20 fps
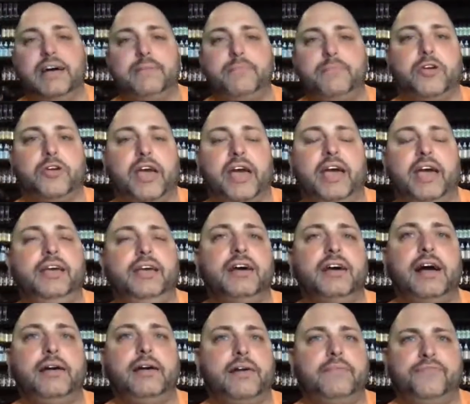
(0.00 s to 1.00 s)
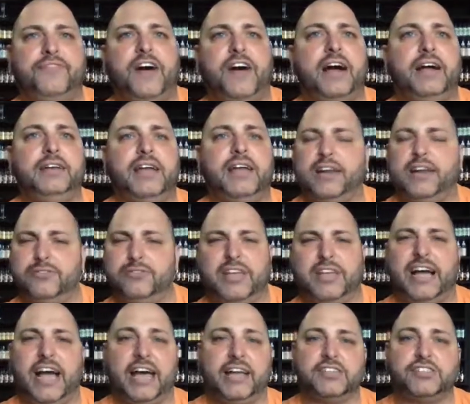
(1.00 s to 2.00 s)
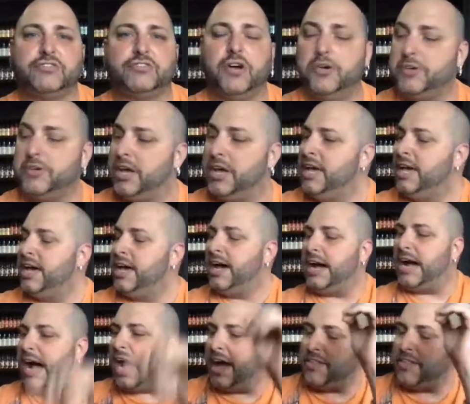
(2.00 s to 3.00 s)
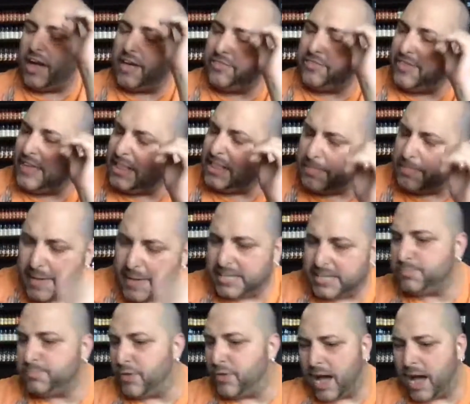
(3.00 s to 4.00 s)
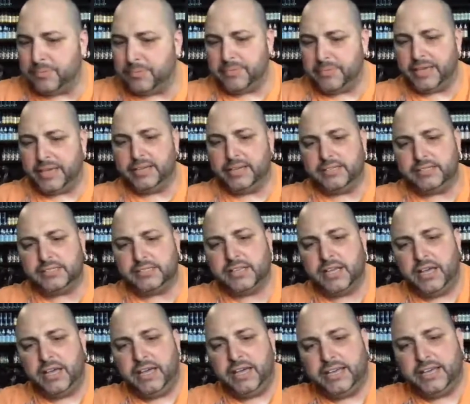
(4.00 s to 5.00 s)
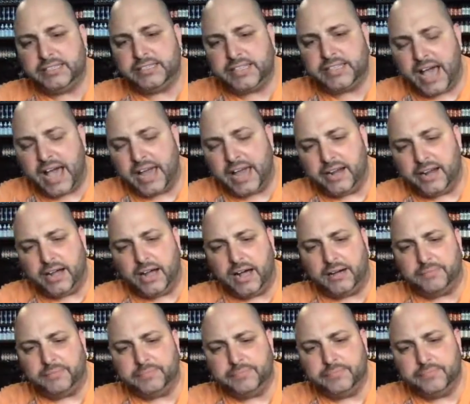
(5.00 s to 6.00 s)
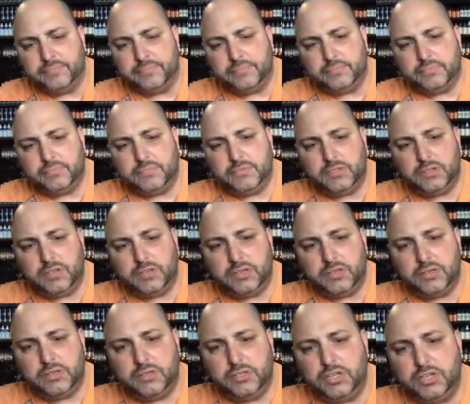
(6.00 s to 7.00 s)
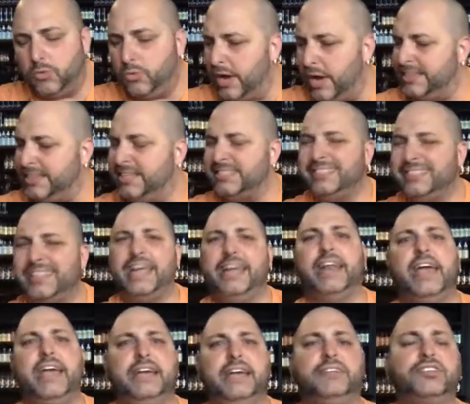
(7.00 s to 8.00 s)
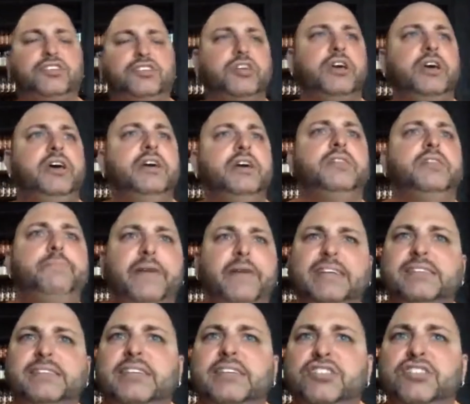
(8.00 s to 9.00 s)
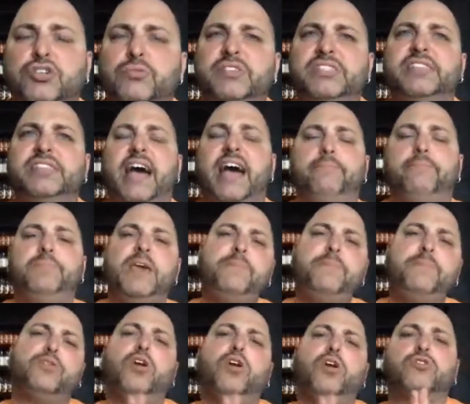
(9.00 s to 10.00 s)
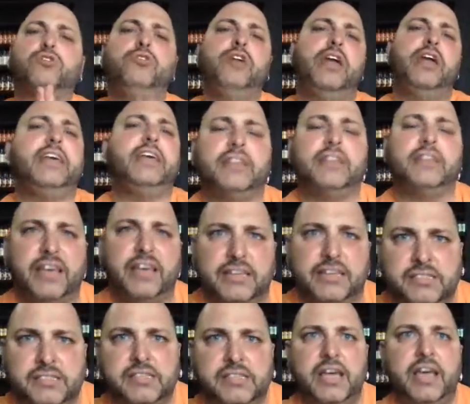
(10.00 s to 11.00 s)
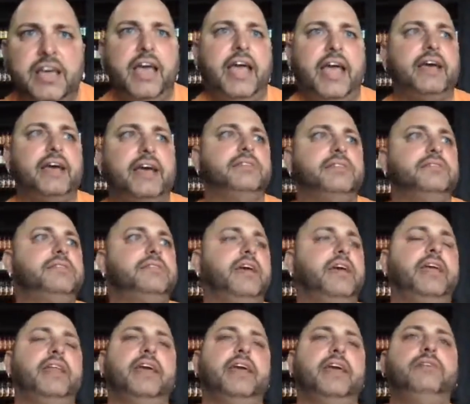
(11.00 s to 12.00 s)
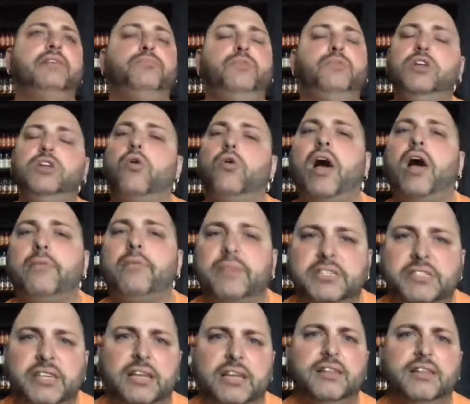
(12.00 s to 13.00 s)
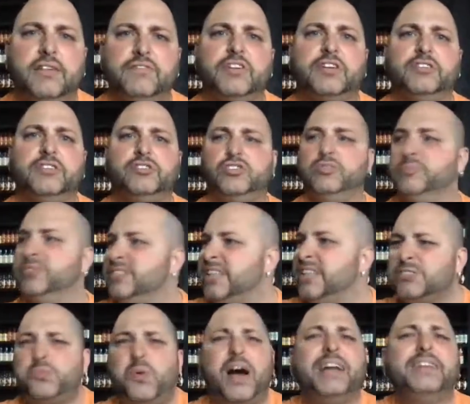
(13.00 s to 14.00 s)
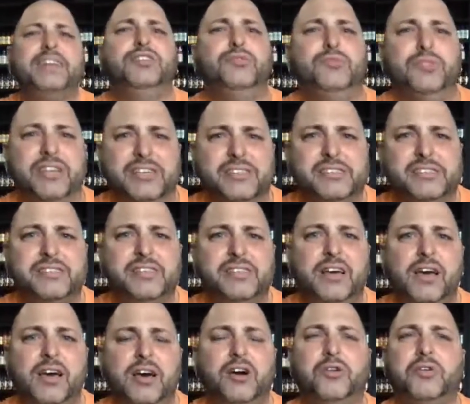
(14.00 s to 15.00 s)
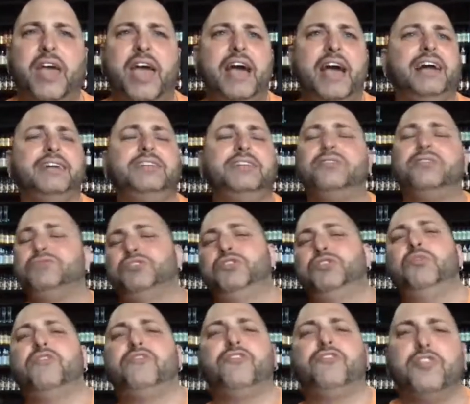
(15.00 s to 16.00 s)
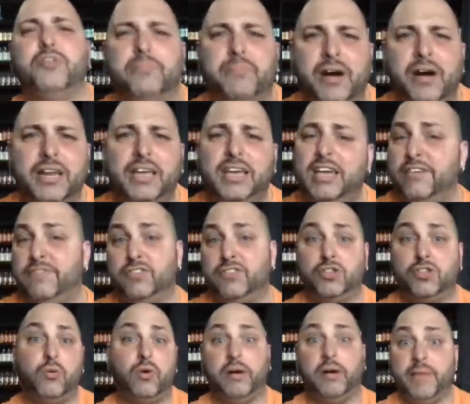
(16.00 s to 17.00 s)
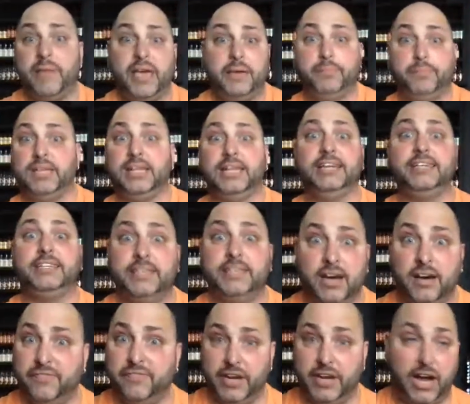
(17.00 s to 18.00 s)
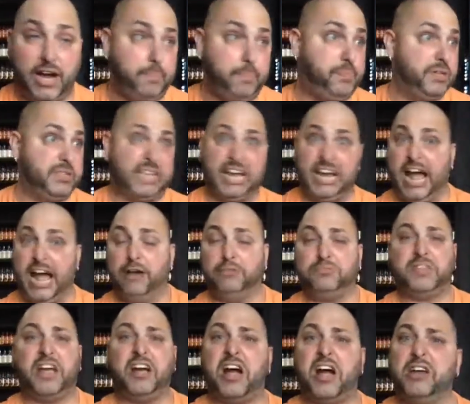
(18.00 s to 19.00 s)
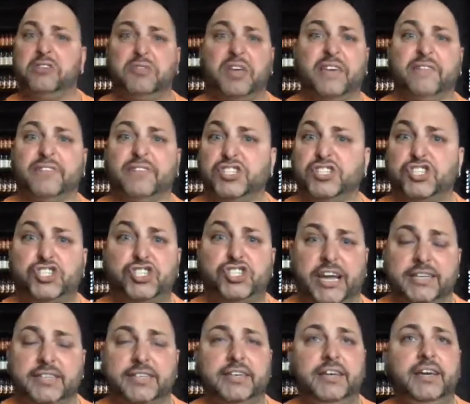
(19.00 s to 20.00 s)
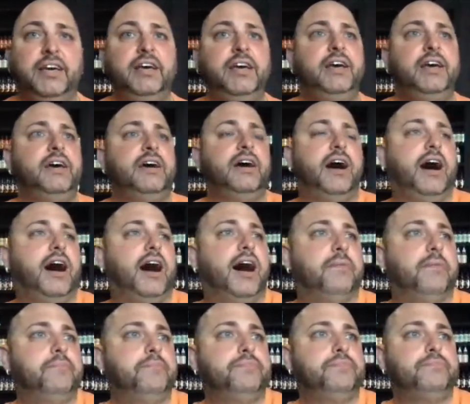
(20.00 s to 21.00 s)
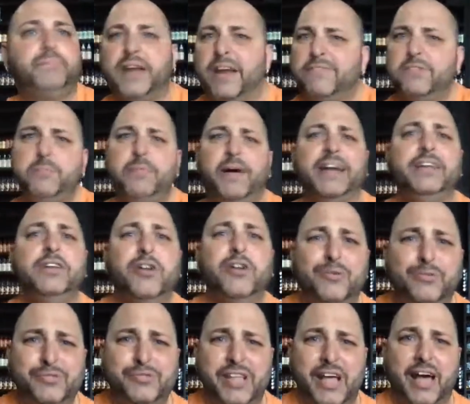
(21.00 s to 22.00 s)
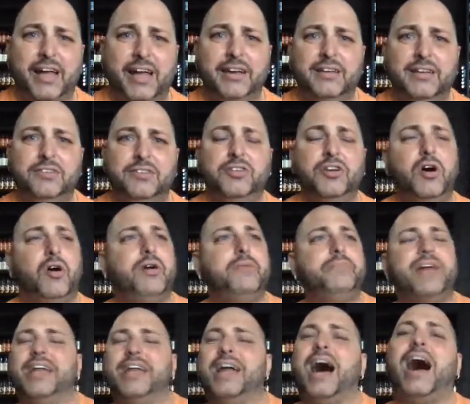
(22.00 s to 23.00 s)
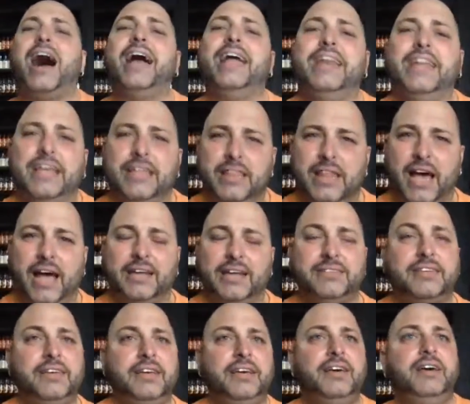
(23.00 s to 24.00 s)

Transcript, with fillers: I'm okay. I, am fine. I don't think I had a stroke. Uh, I, I, think the biggest problem is is that um, you know, at this day and age, the biggest issue is that people are creating things and and we know how much I love the consumers. That's why I do this. Okay, I don't do it for the money, even though I make plenty of it. i will put that out there. I don't give a shit. Um, but everybody knows that. You know, I'm not hiding that.